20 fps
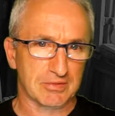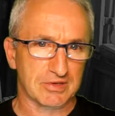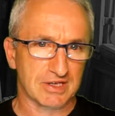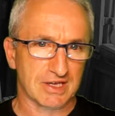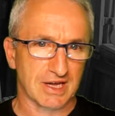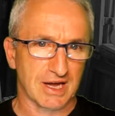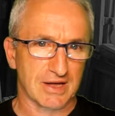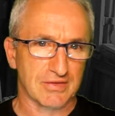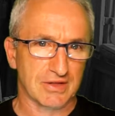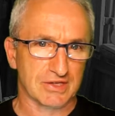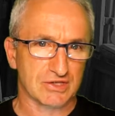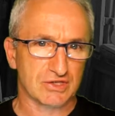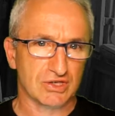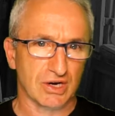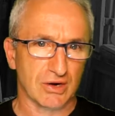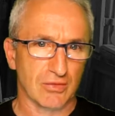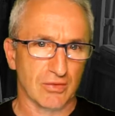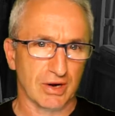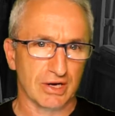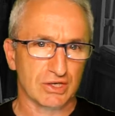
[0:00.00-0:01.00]
and that's
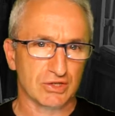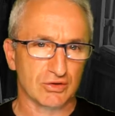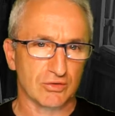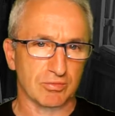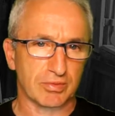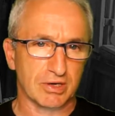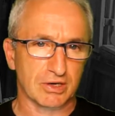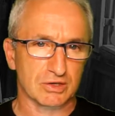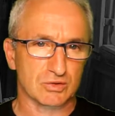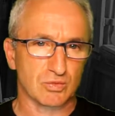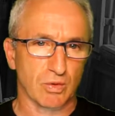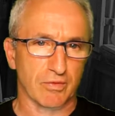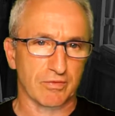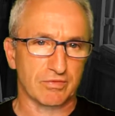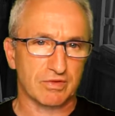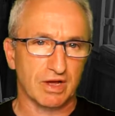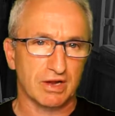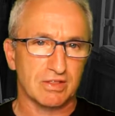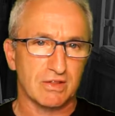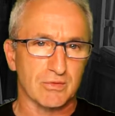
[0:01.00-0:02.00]
generational, because what we've
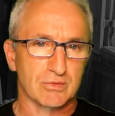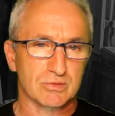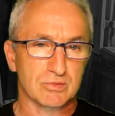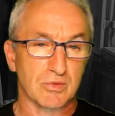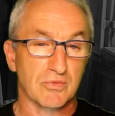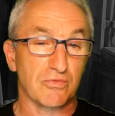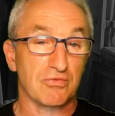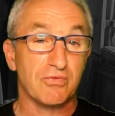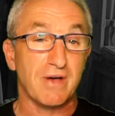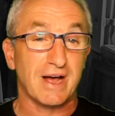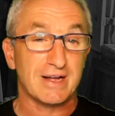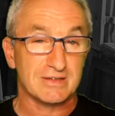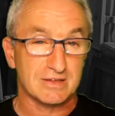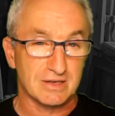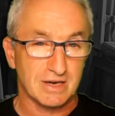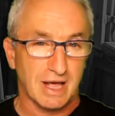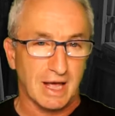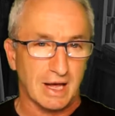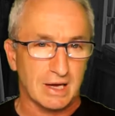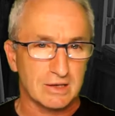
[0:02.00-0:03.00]
done there is we've factored
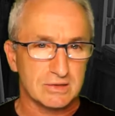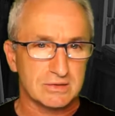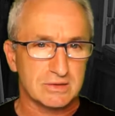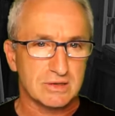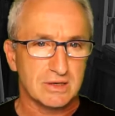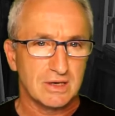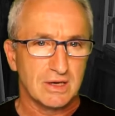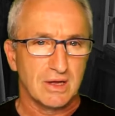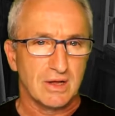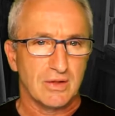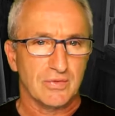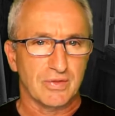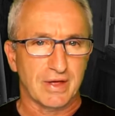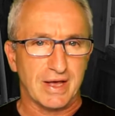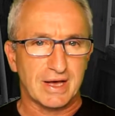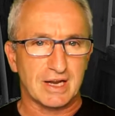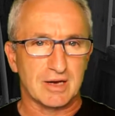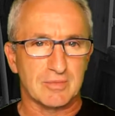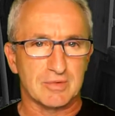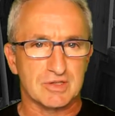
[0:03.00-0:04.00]
out the
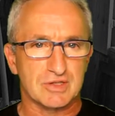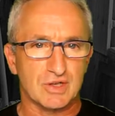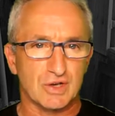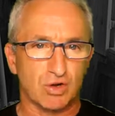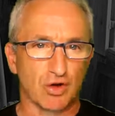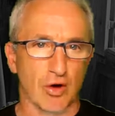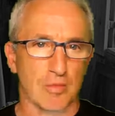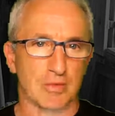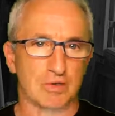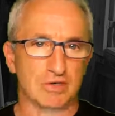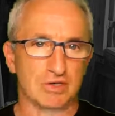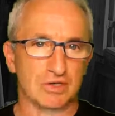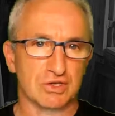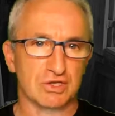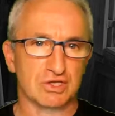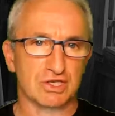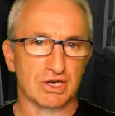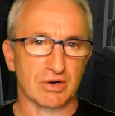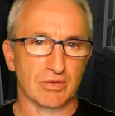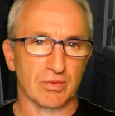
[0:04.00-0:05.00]
elements that are common to the
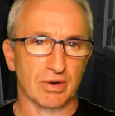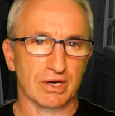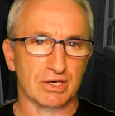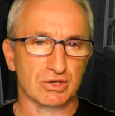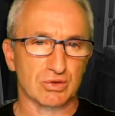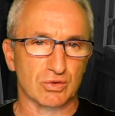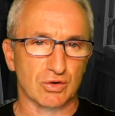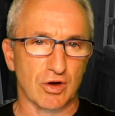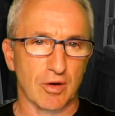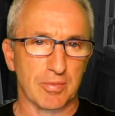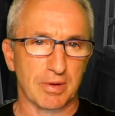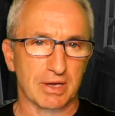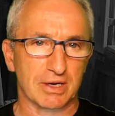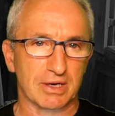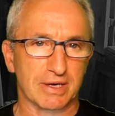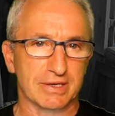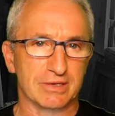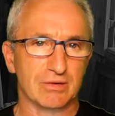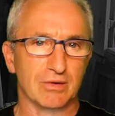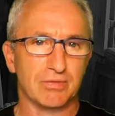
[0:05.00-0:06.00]
generational copying
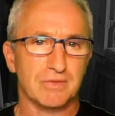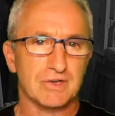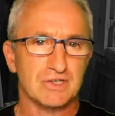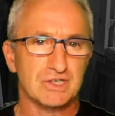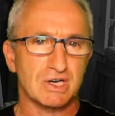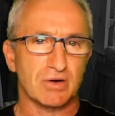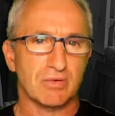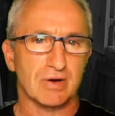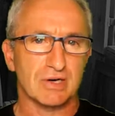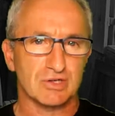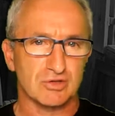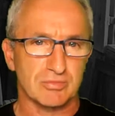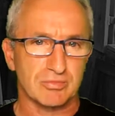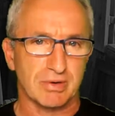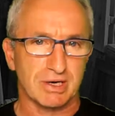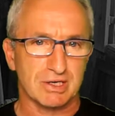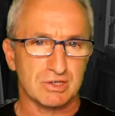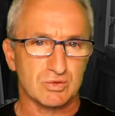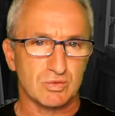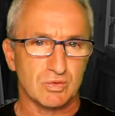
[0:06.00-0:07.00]
collector and the generational
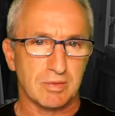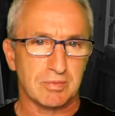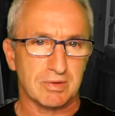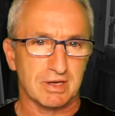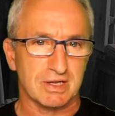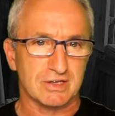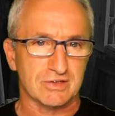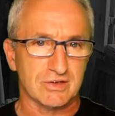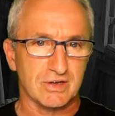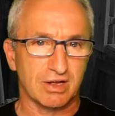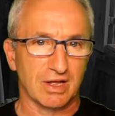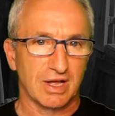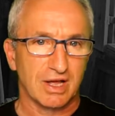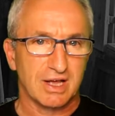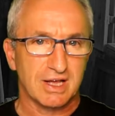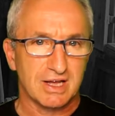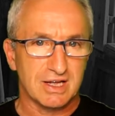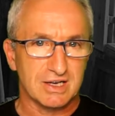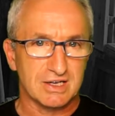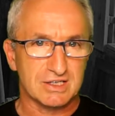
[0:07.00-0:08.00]
mark sweep collector
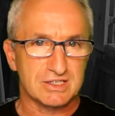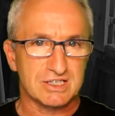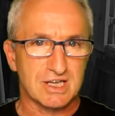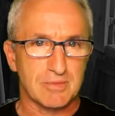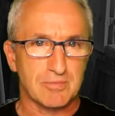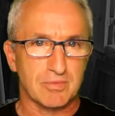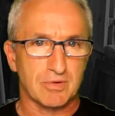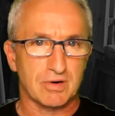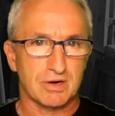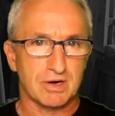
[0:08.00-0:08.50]
in a separate